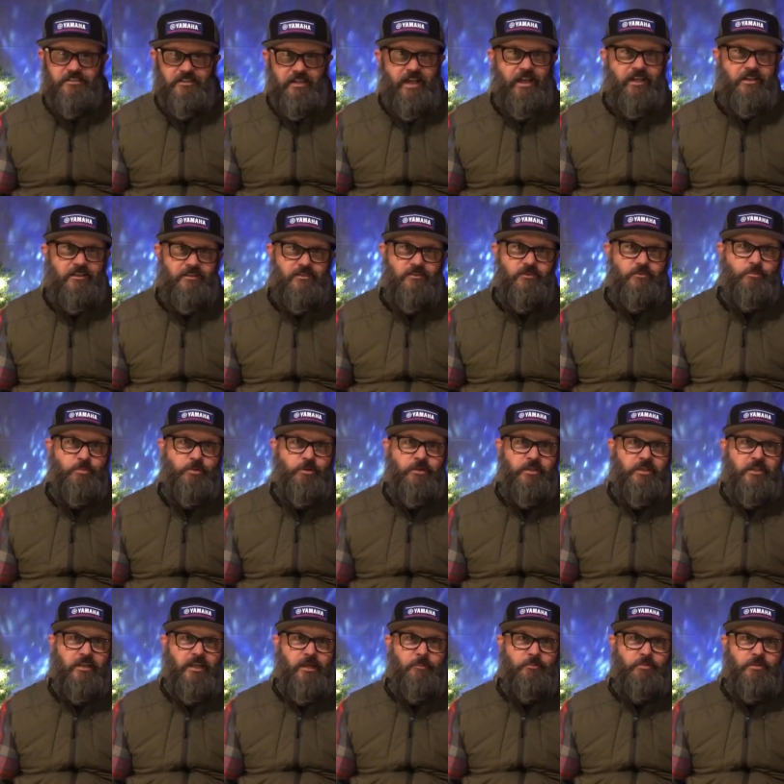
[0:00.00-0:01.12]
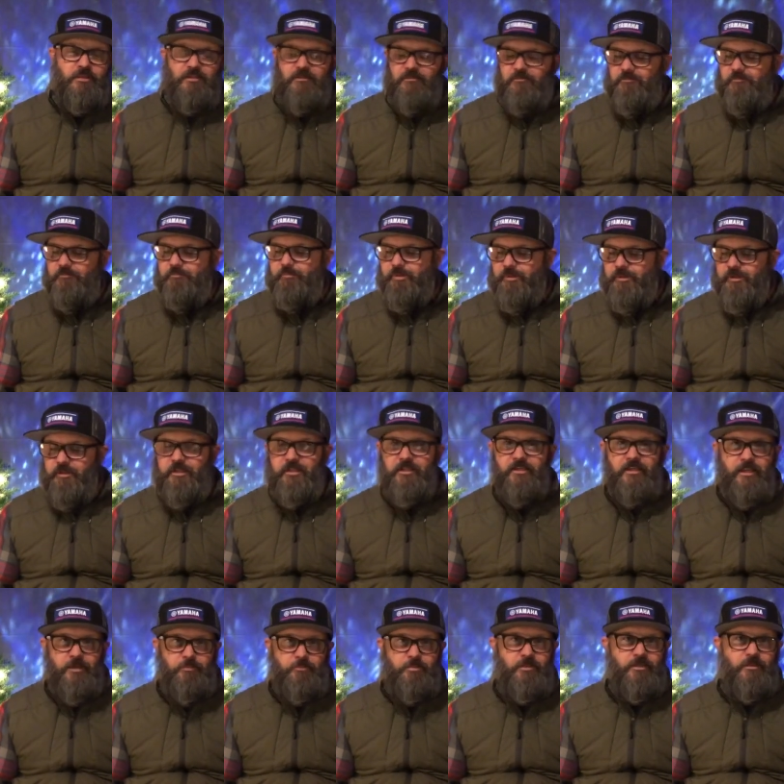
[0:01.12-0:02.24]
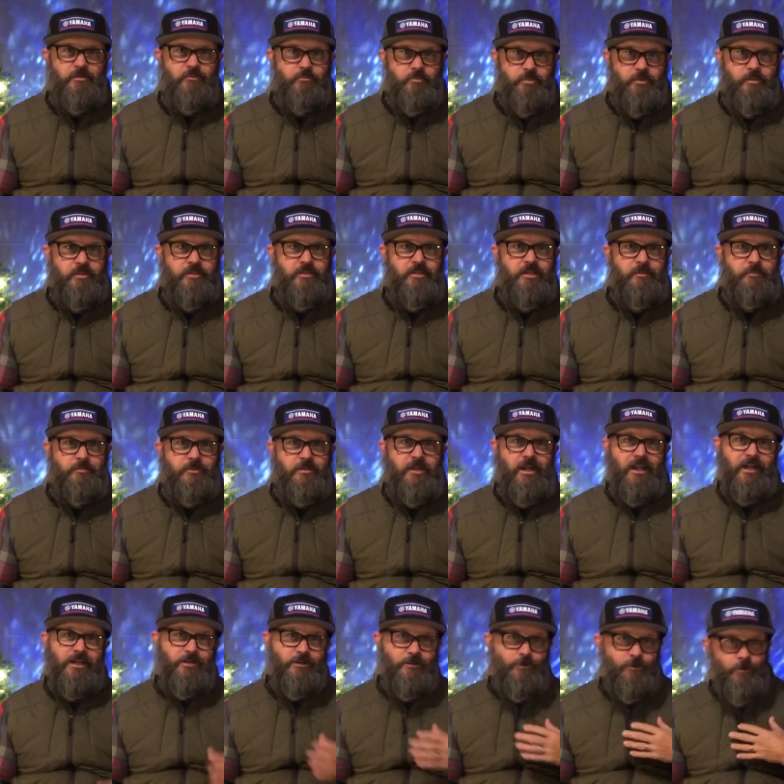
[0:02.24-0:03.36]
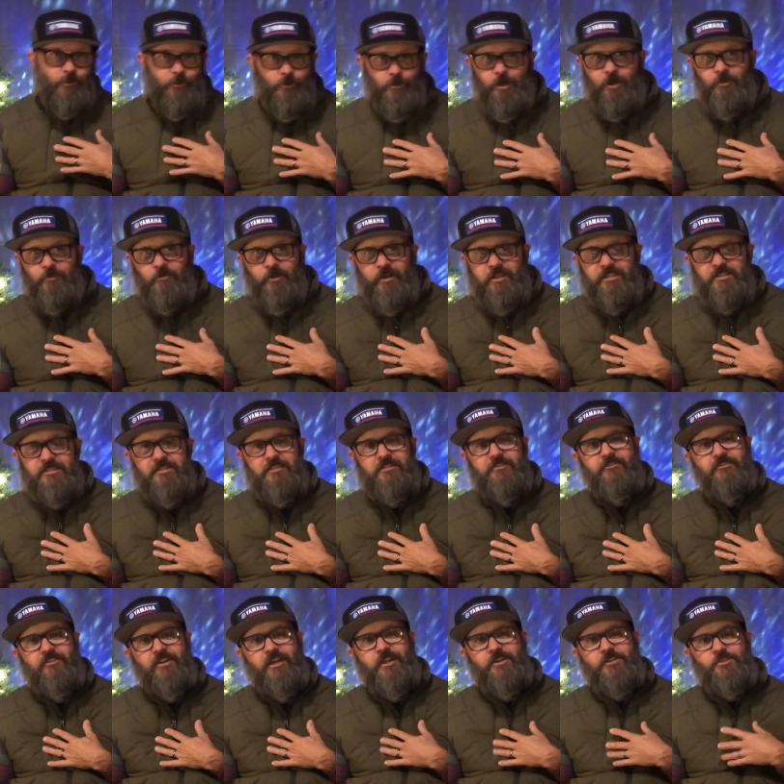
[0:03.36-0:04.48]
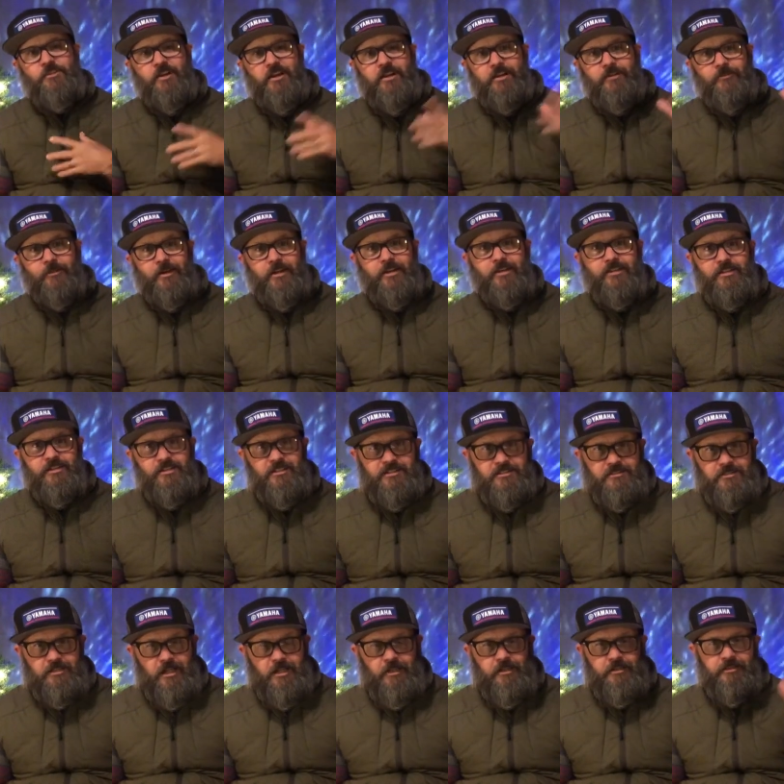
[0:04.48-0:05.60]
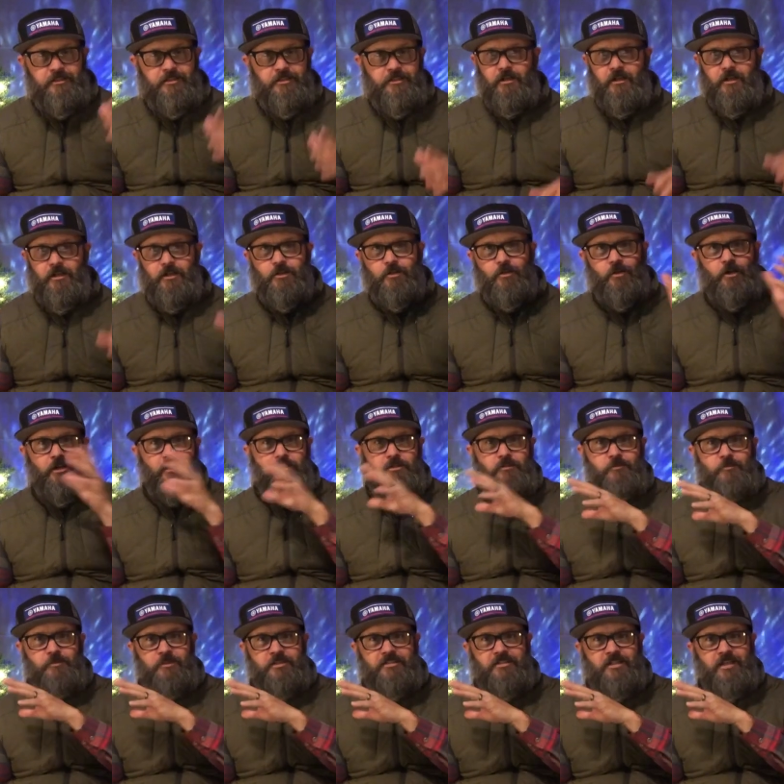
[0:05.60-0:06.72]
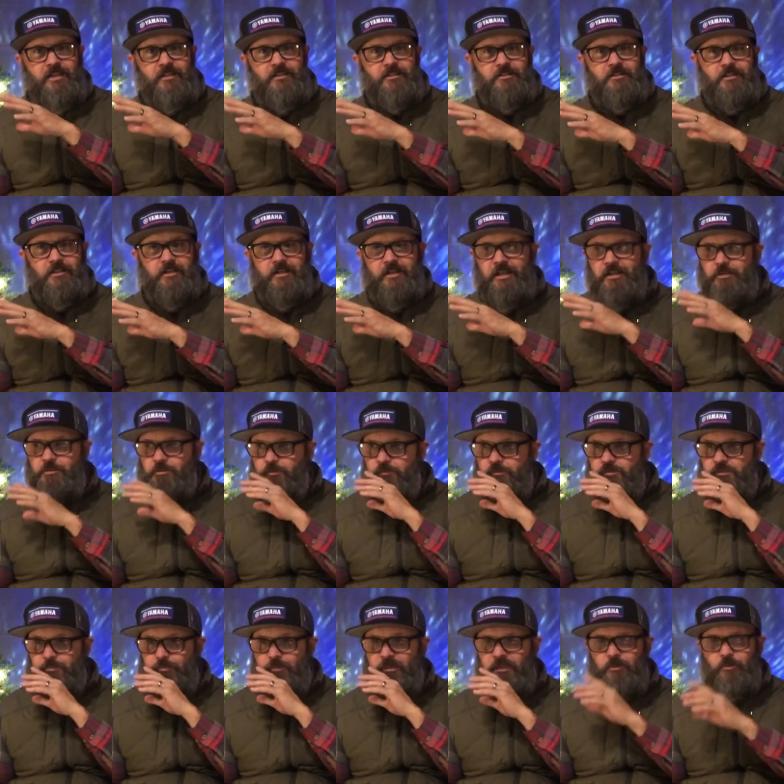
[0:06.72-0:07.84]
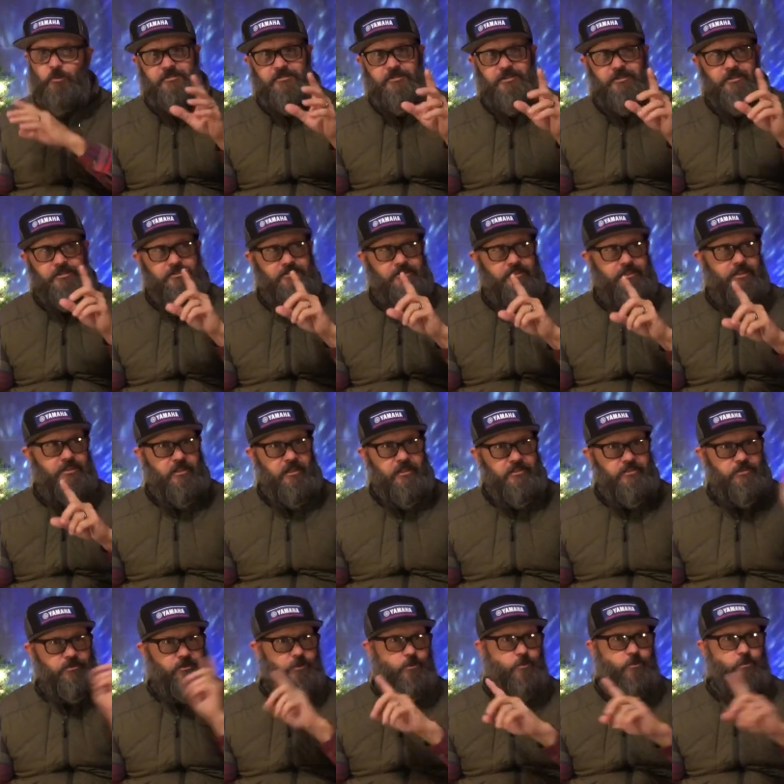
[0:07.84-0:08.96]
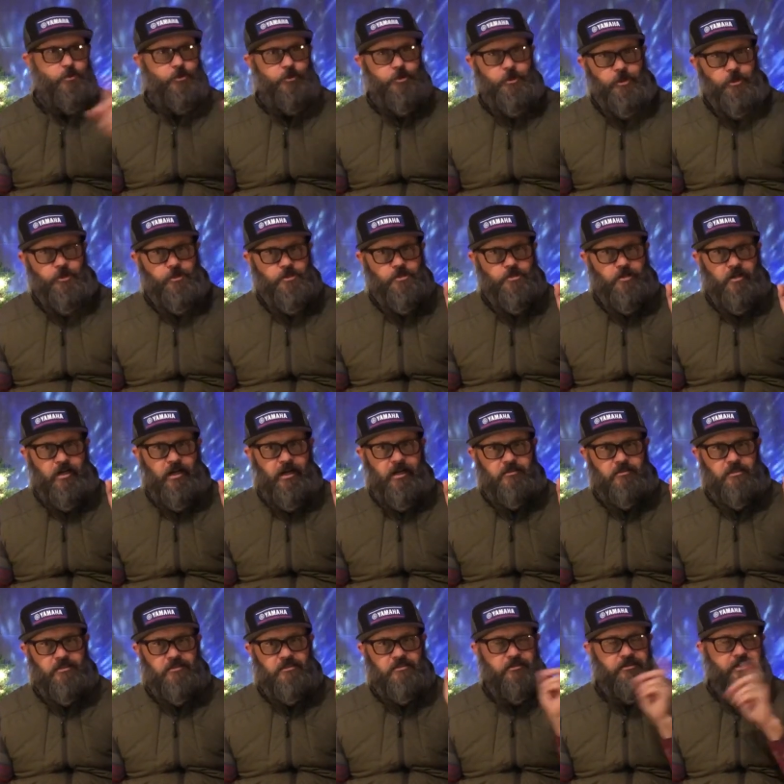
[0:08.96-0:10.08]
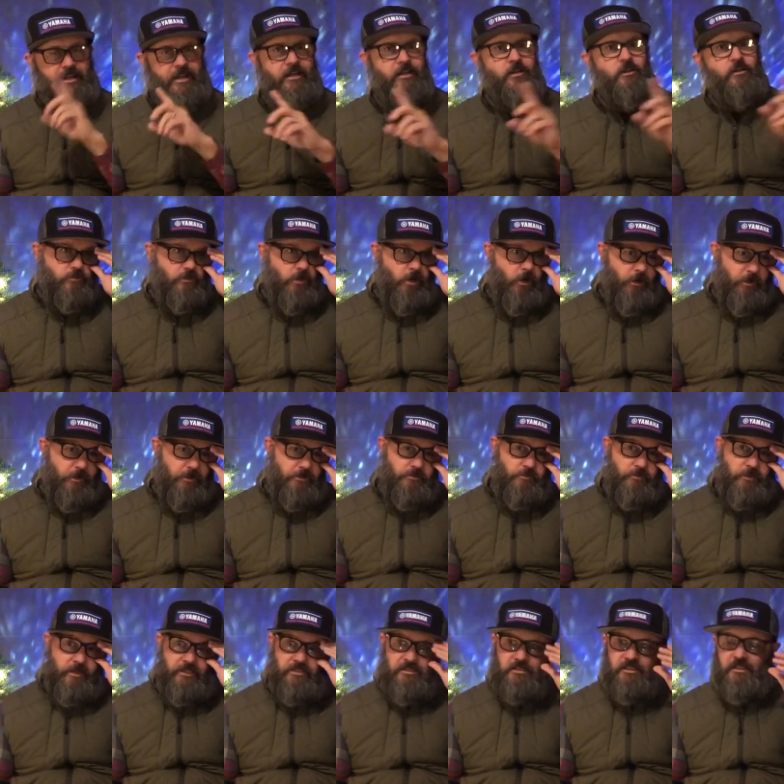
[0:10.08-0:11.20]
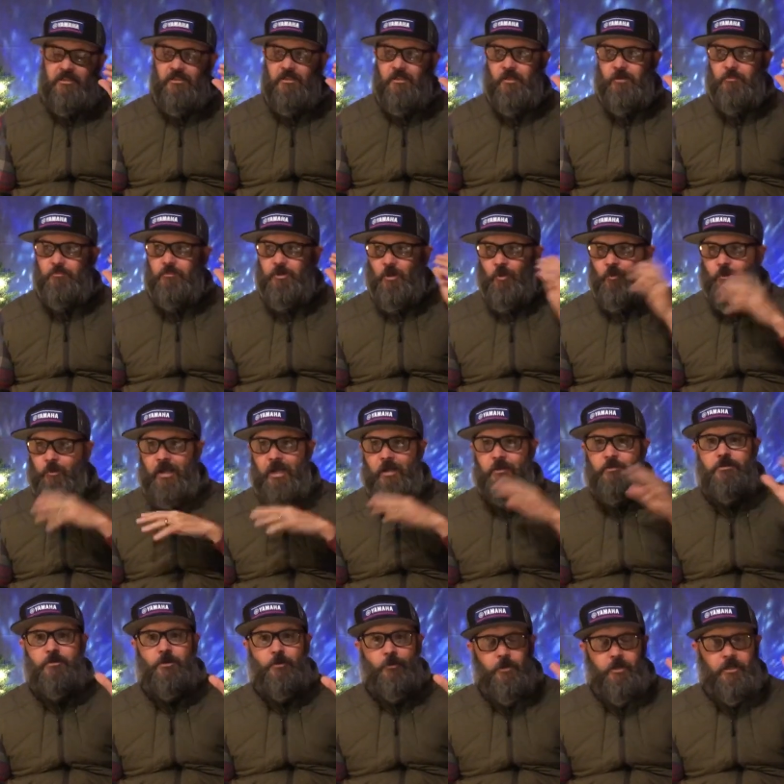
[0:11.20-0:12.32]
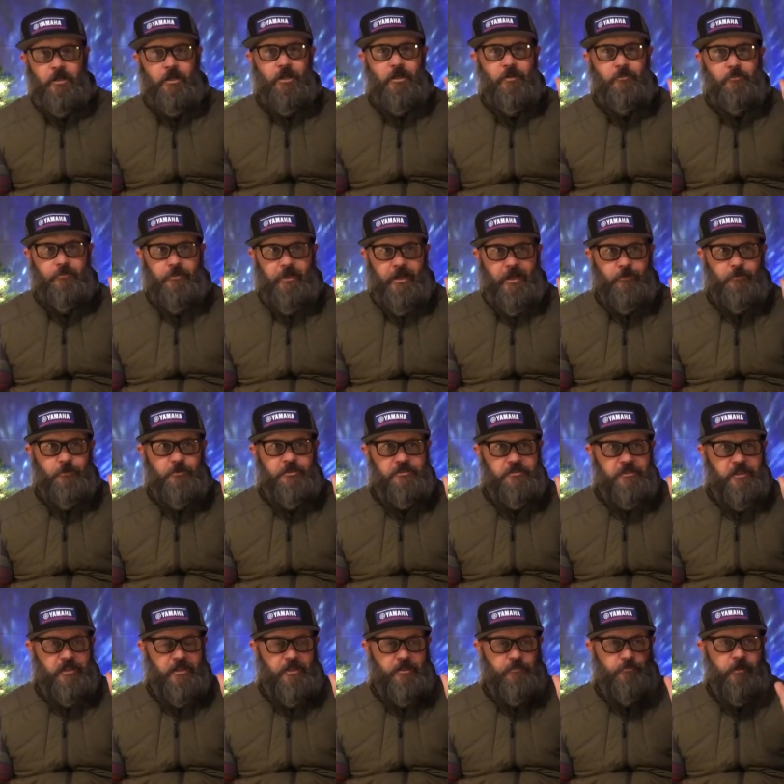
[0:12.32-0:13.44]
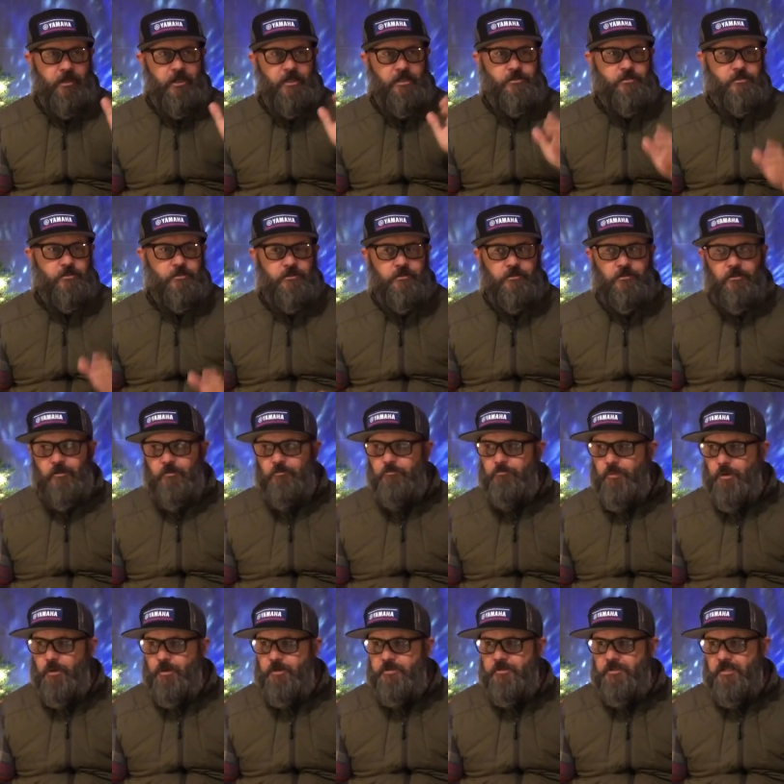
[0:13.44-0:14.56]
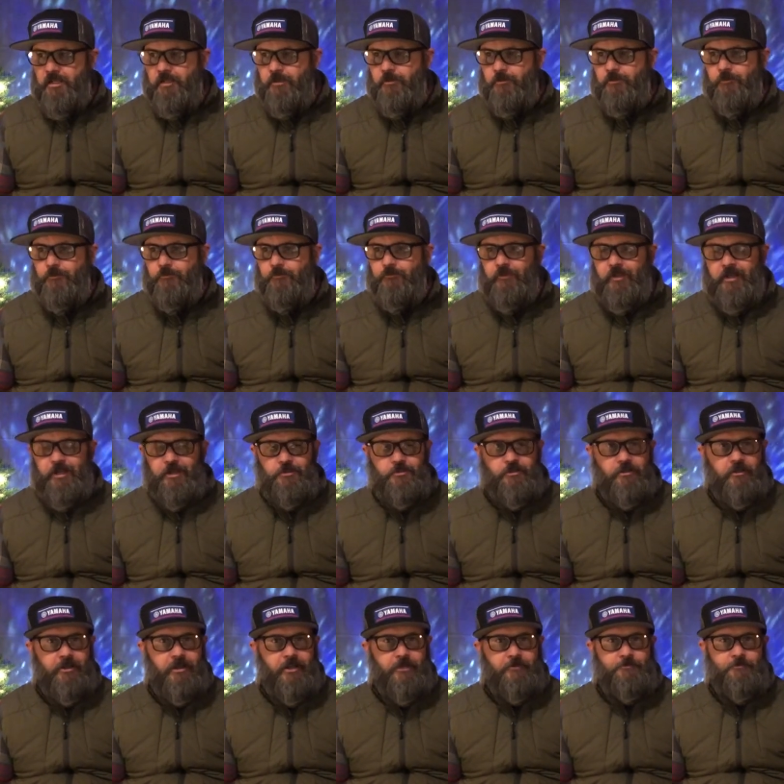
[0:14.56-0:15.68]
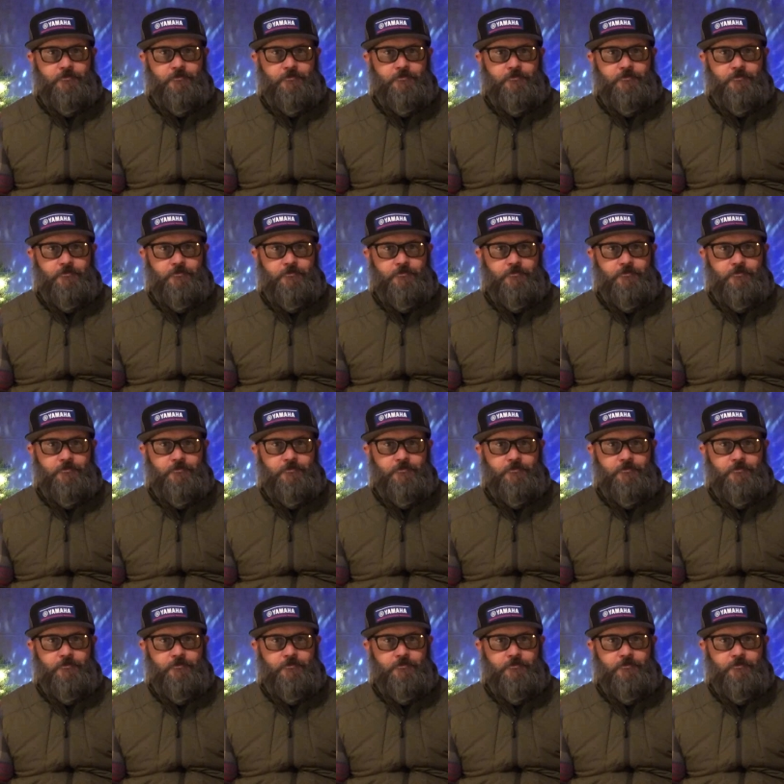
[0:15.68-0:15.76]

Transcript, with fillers: Yeah, this is pretty epic, pretty epic, pretty epic. I grew up racing flat track right here in Talladega. Across from the Talladega National Speedway, there's a circle dirt track that's now cars racing, but when I was growing up, that was a major motorcycle flat track.